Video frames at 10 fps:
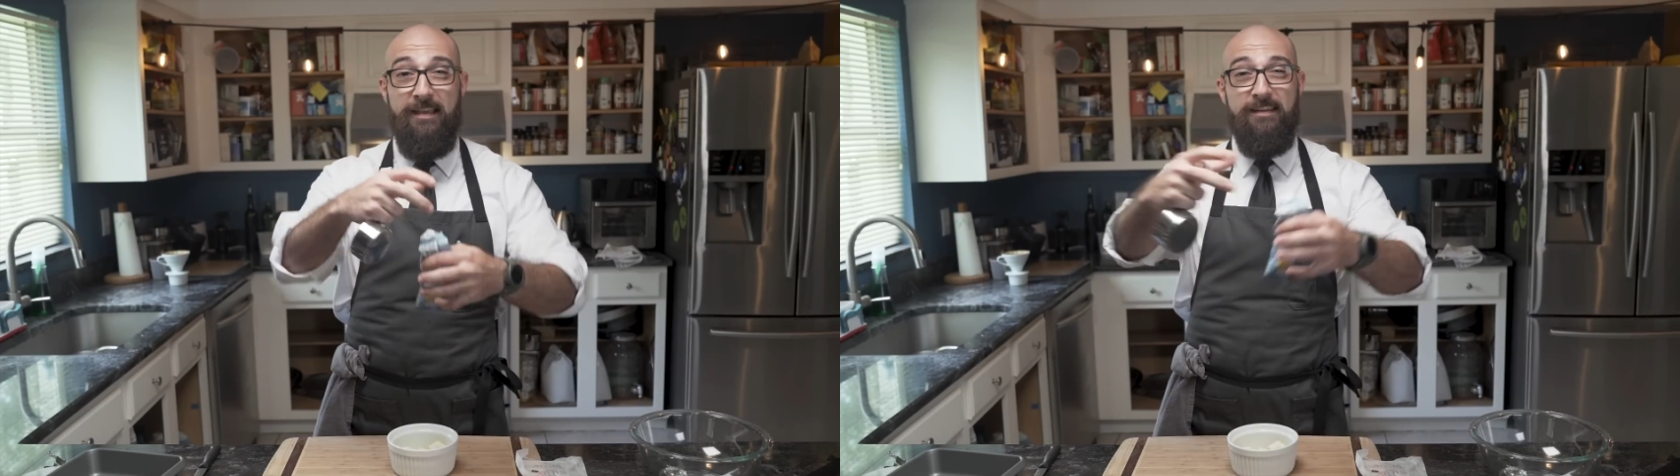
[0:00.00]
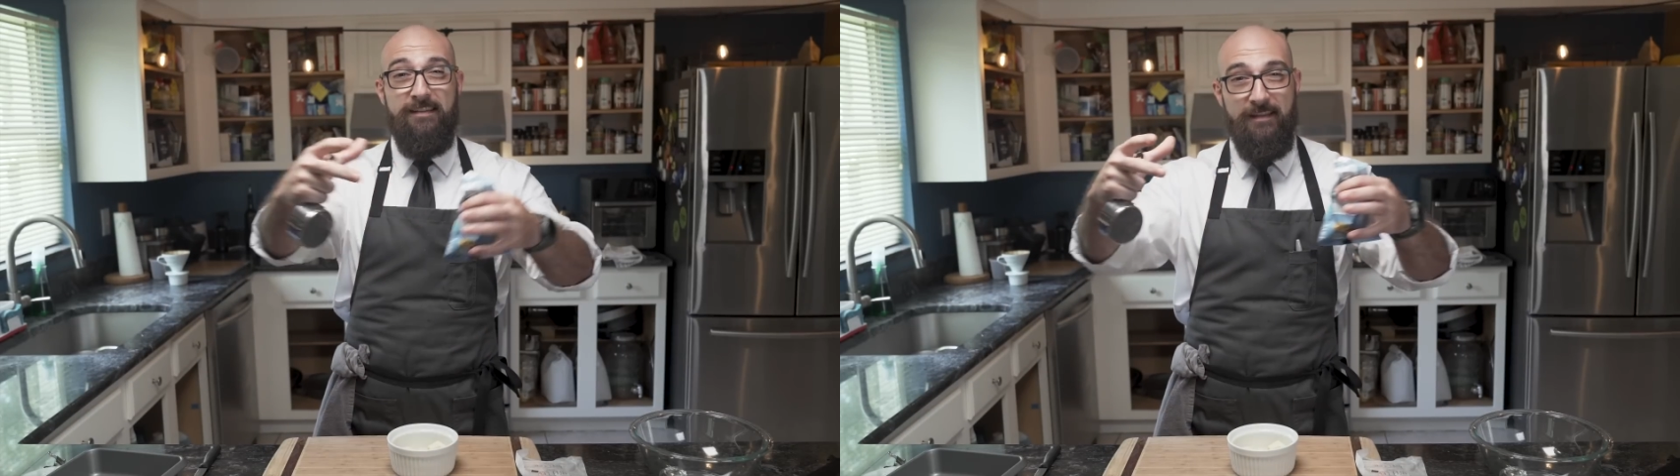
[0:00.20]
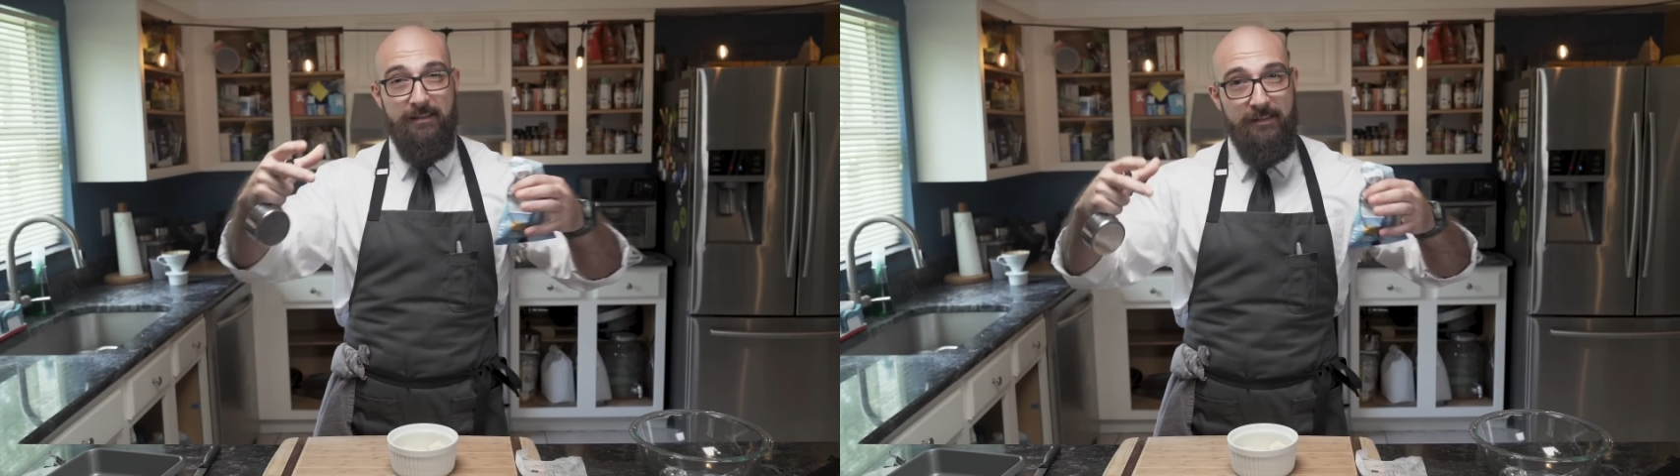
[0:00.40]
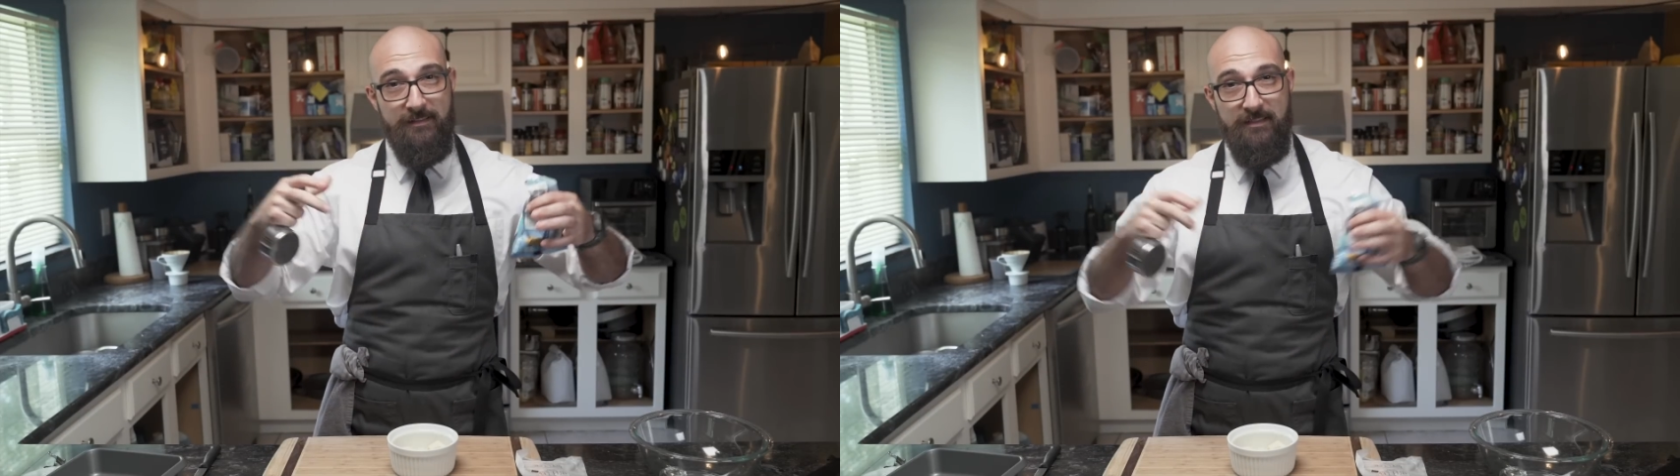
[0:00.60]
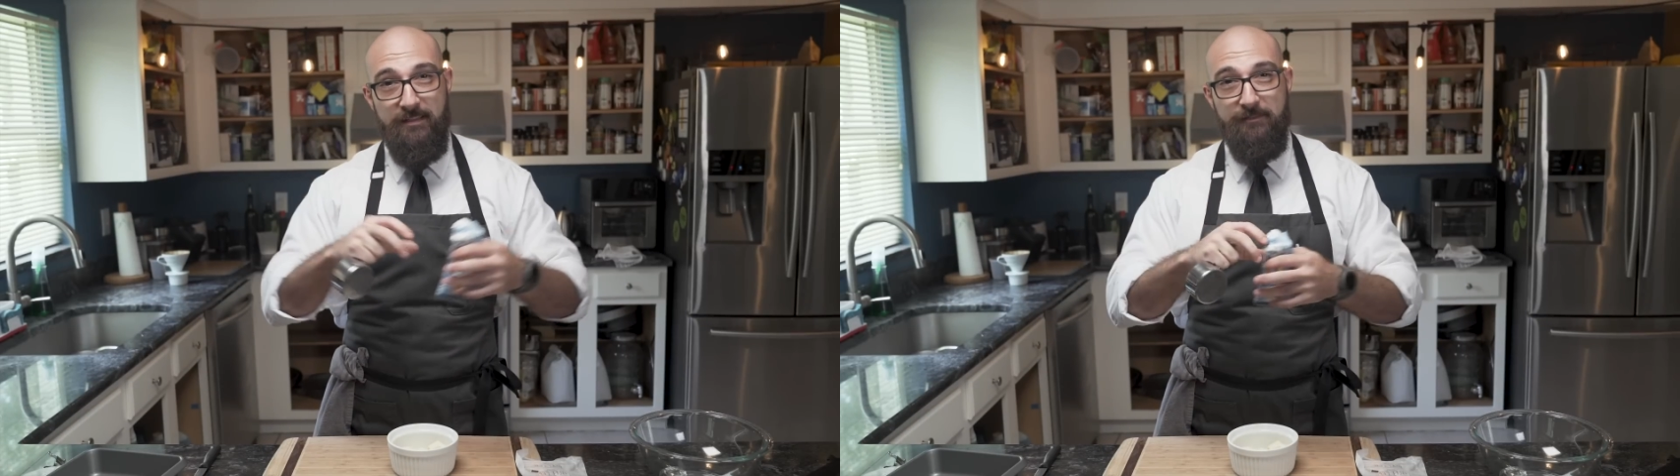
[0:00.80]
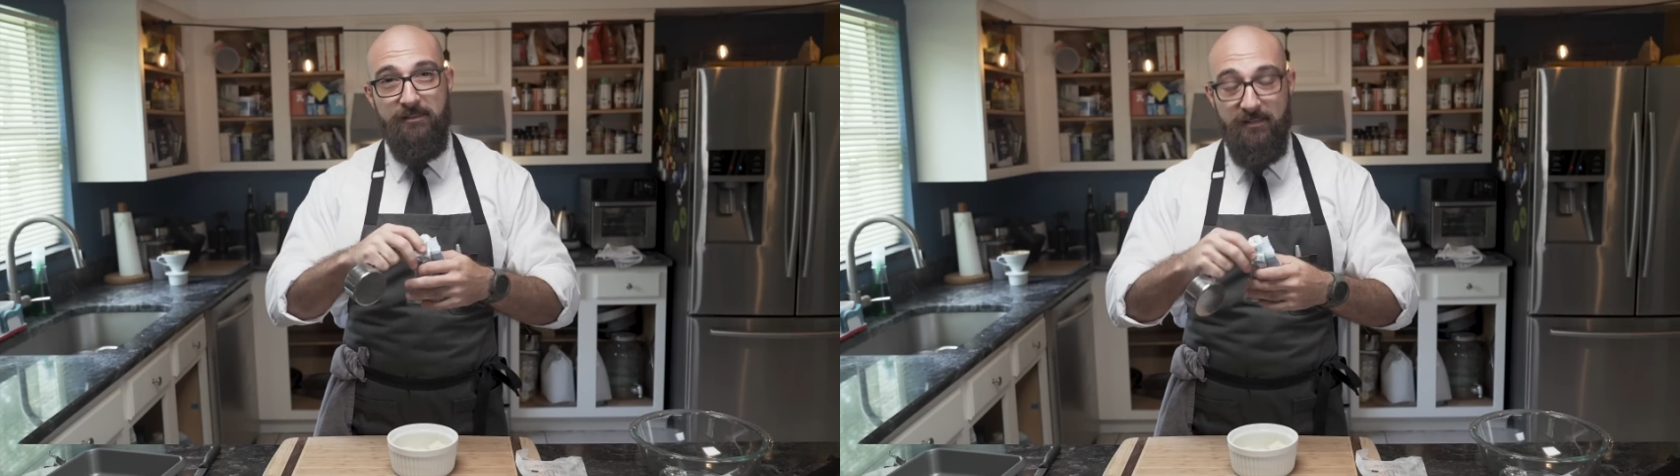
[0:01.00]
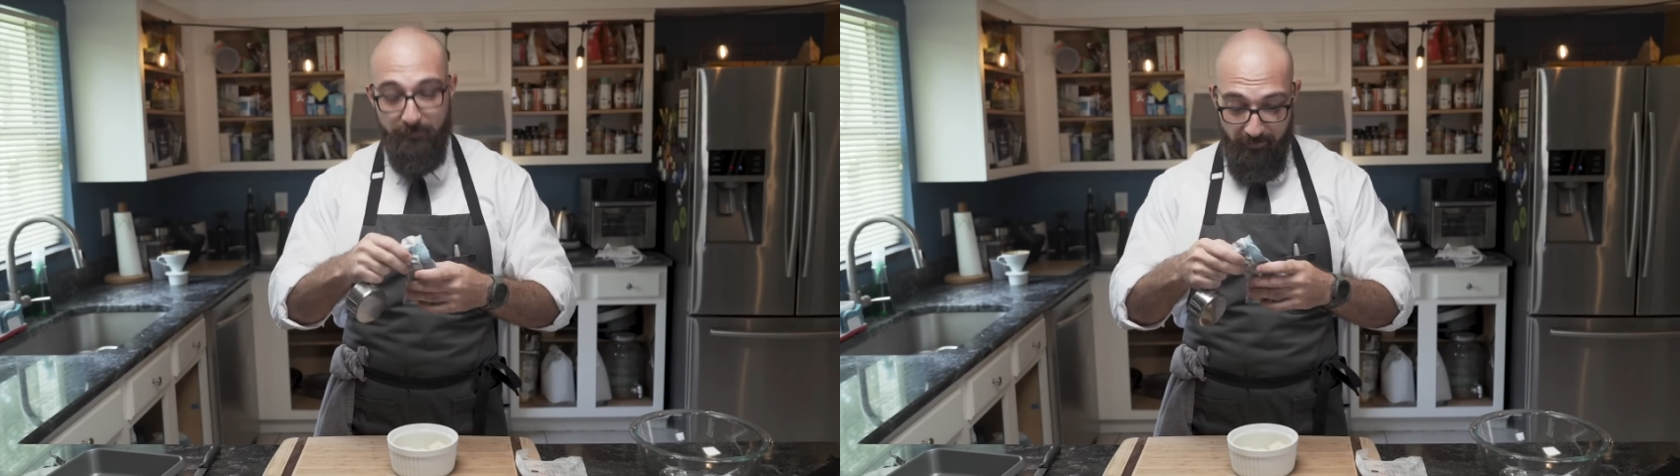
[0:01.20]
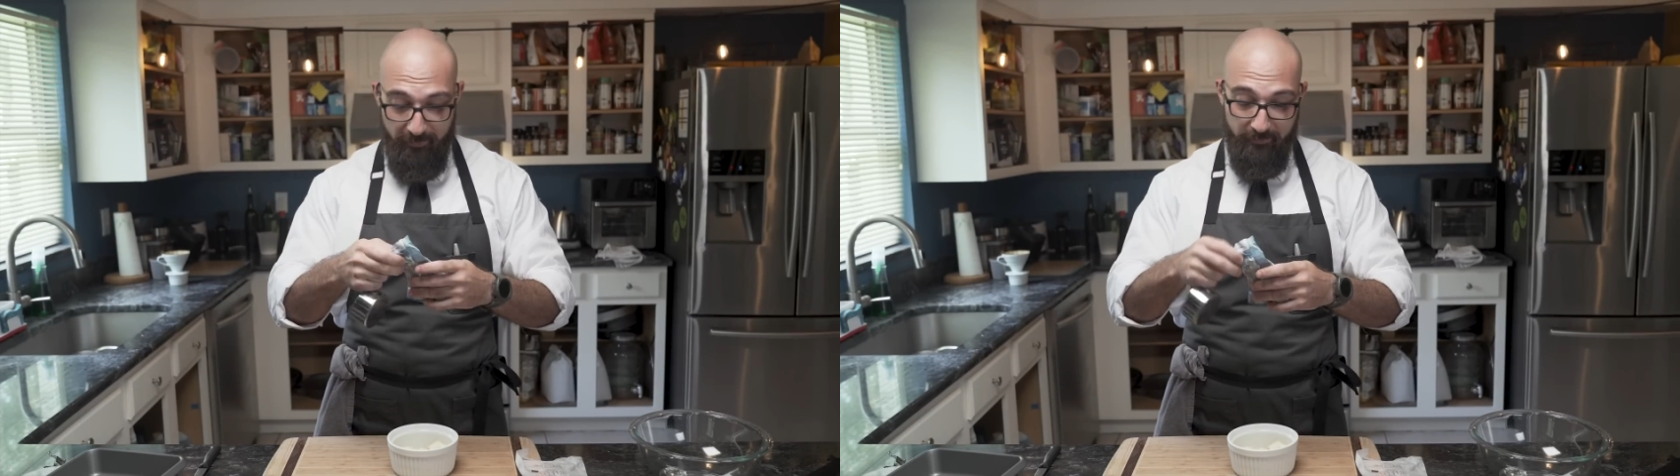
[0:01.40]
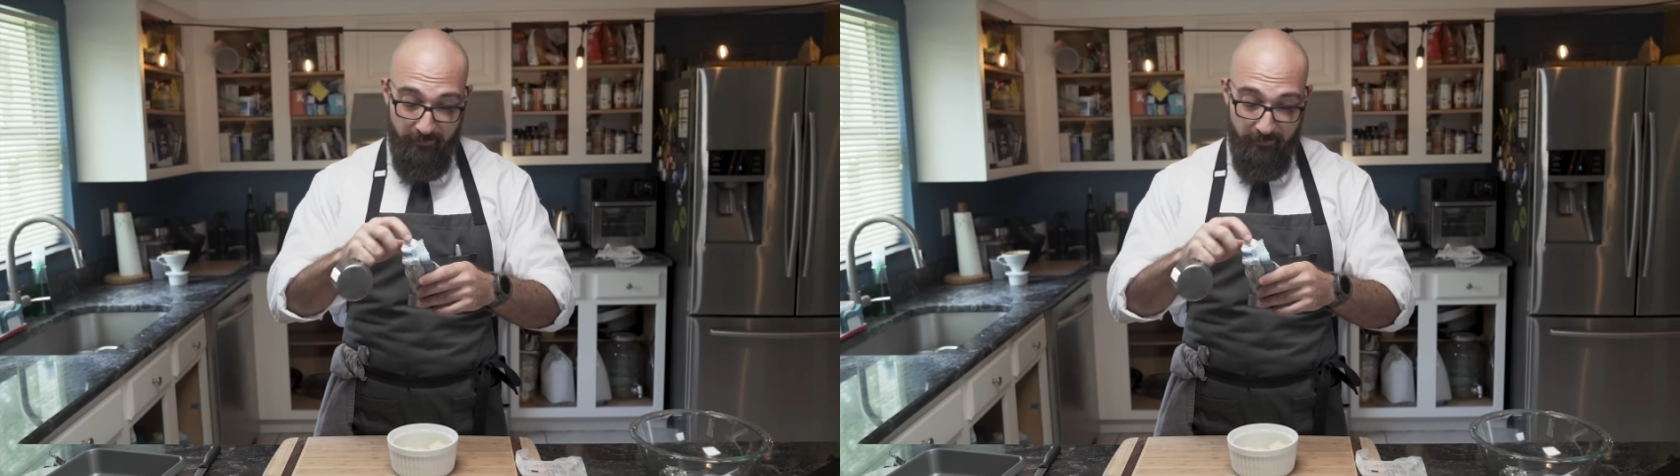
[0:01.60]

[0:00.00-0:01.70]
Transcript: get it that nice even spread.